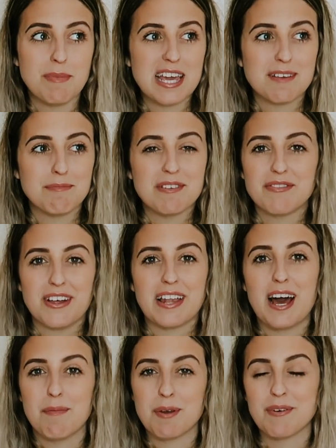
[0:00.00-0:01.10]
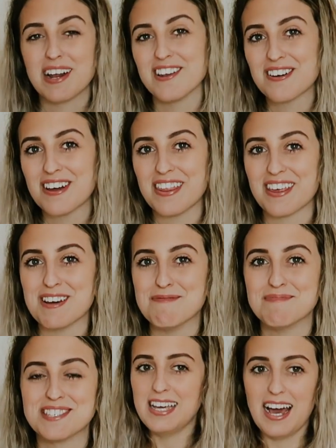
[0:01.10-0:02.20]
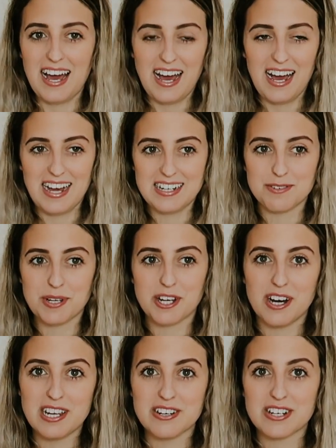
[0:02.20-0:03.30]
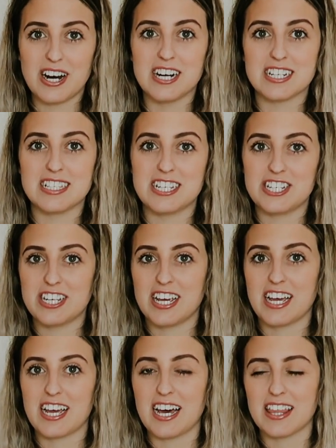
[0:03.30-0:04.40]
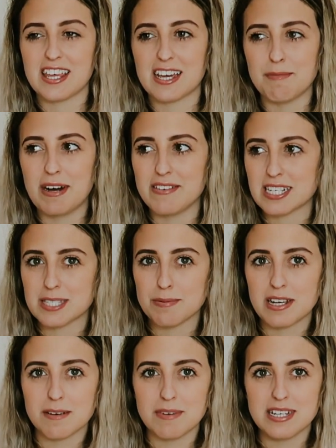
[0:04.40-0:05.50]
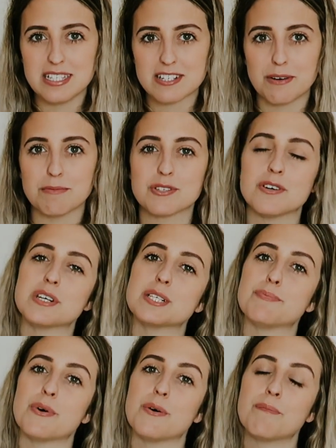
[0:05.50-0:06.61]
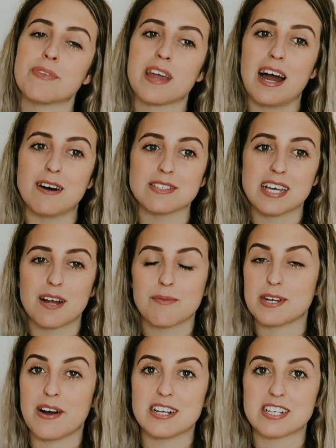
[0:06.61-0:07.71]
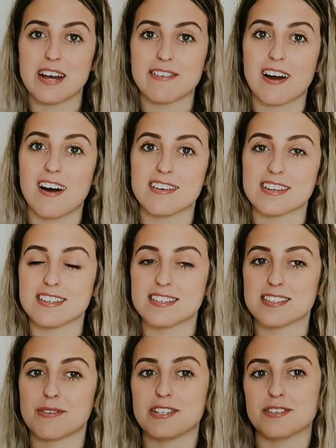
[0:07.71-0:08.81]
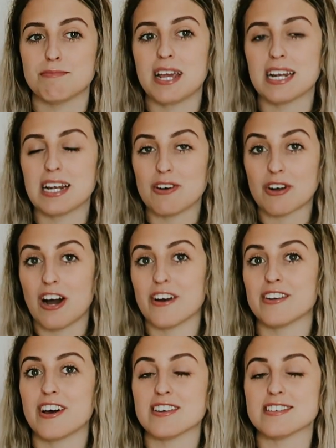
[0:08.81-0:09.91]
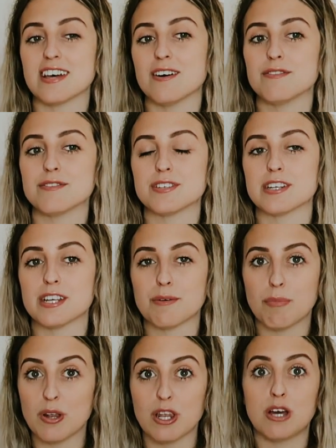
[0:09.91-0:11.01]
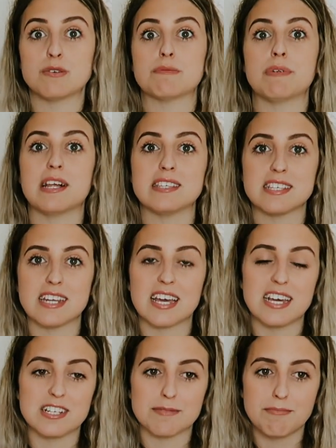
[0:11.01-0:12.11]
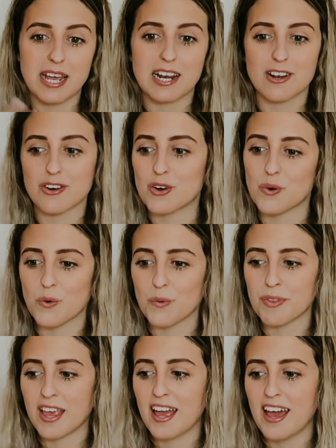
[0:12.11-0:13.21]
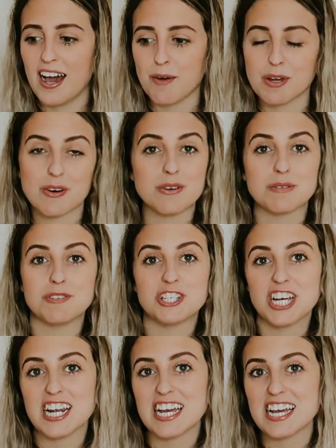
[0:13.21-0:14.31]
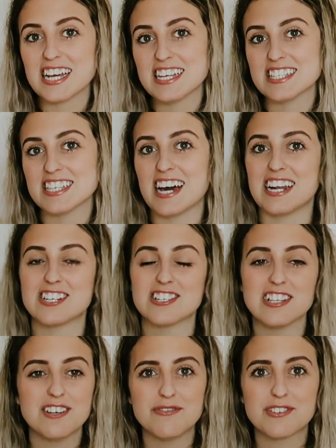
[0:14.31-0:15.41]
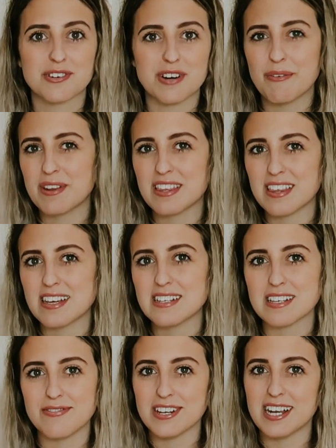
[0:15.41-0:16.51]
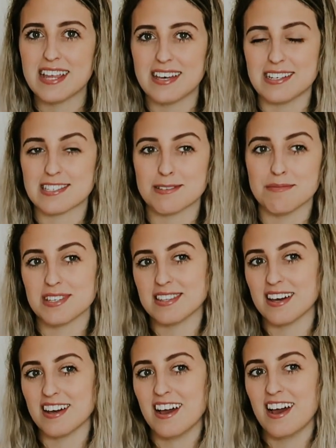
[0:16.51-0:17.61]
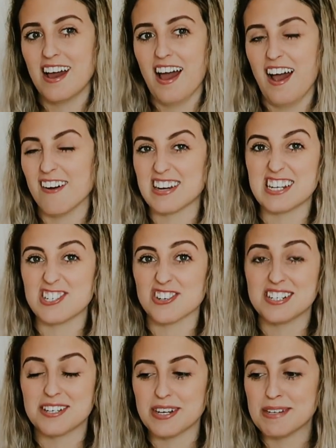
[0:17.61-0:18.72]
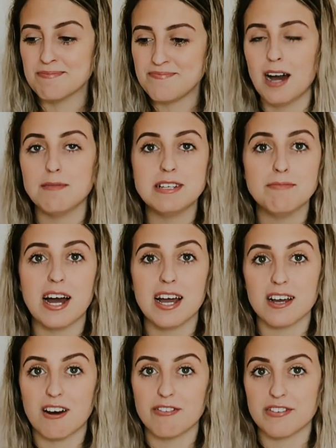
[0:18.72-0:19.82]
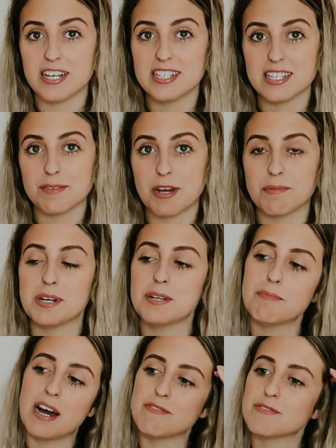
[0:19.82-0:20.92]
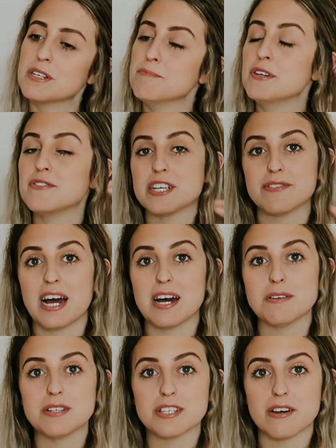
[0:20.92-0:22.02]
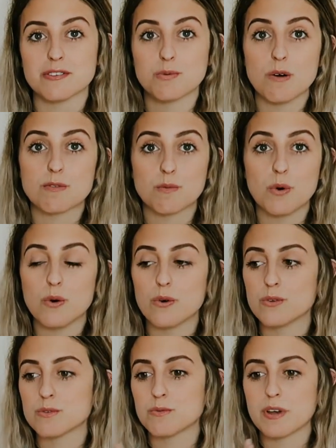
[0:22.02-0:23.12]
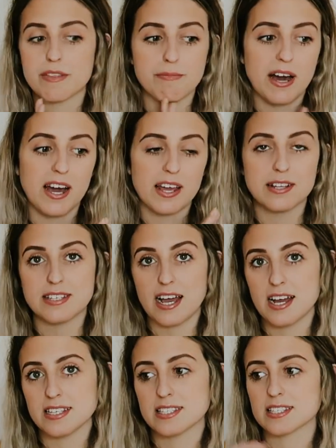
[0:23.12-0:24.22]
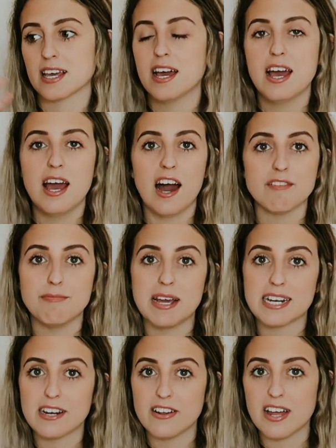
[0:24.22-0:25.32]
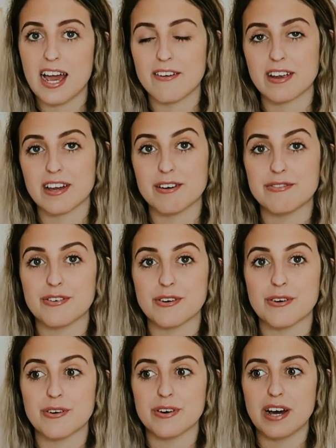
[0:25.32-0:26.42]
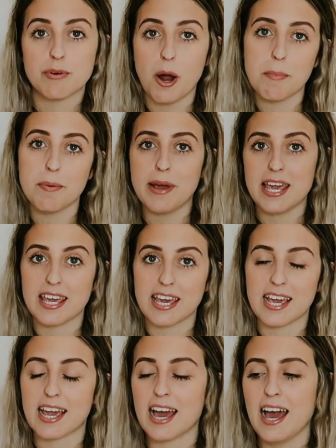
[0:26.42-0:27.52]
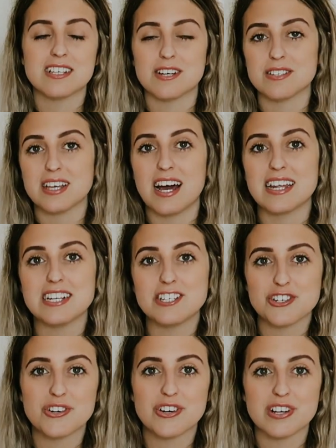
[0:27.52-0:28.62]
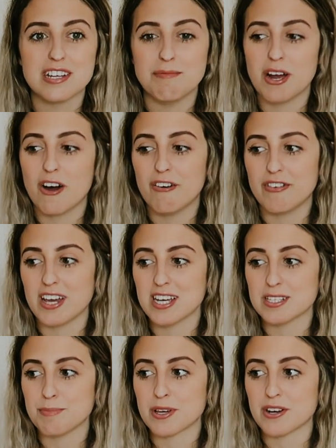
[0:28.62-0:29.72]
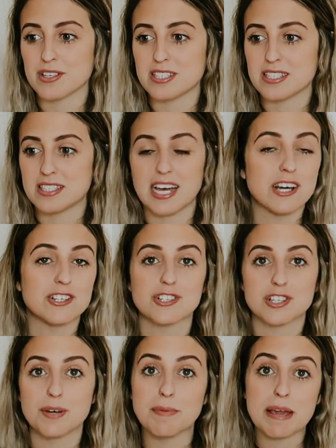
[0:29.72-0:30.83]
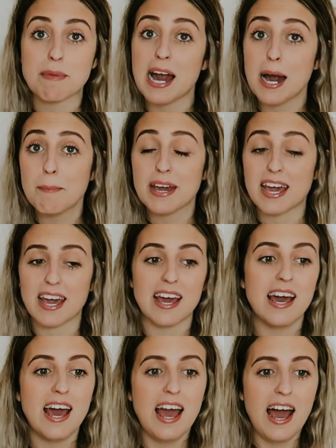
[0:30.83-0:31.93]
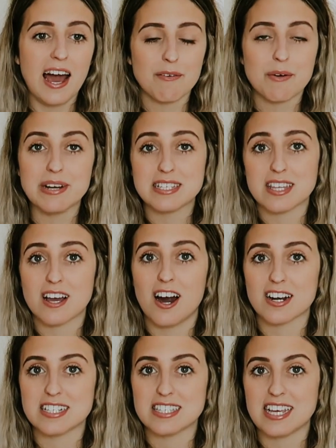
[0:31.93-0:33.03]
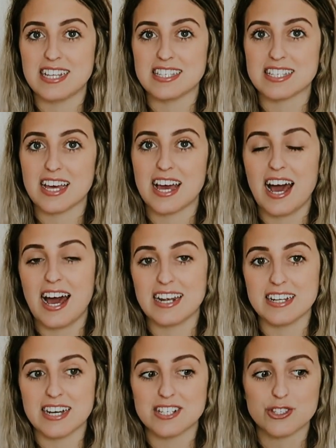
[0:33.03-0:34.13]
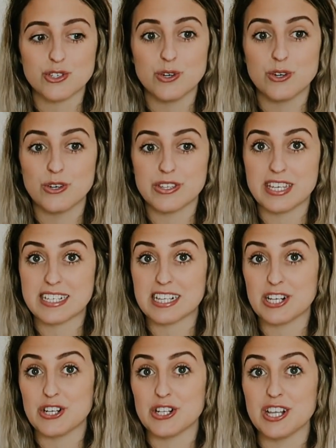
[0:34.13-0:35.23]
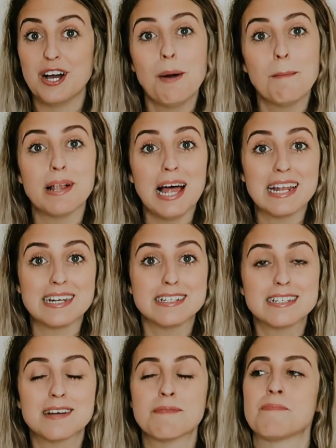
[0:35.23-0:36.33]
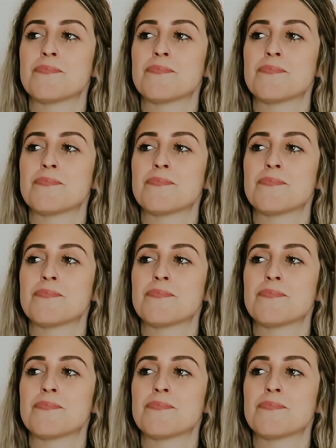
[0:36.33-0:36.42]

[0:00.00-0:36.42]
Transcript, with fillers: They make me feel happy when I look at them. Yeah, and we got a little garden this year. I think I might have explained it on my Instagram stories, but outside we don't actually have a garden, so we just made a little garden ourselves and put loads of plants in it and just made it look cool and we grew some chilies and I just loved growing things. I feel like that's something that I really enjoy doing. I'm in my office at the moment, but I've moved it around. So I've swapped walls with my desk. I've made a little area for prop making. So I was like, I need a jungle in my office because that's just gonna make me happy. And we went to the garden centre and I saw this little plant